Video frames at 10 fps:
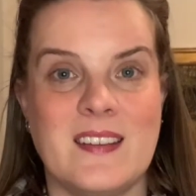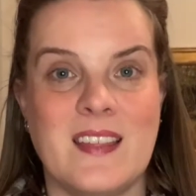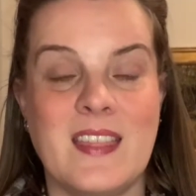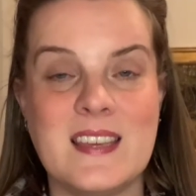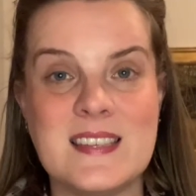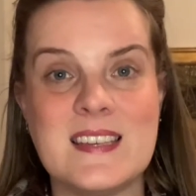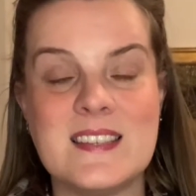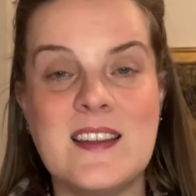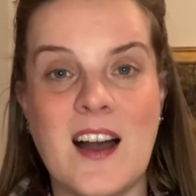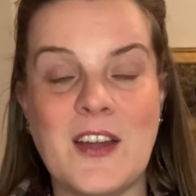This is
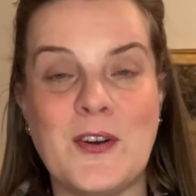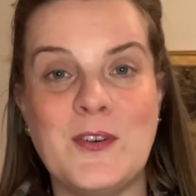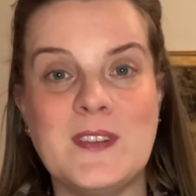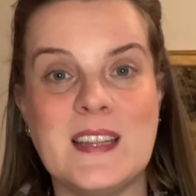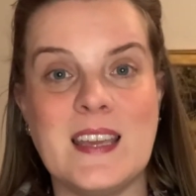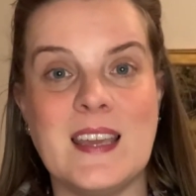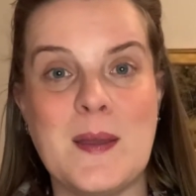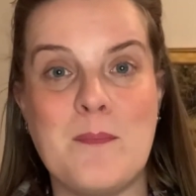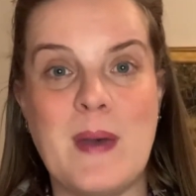not only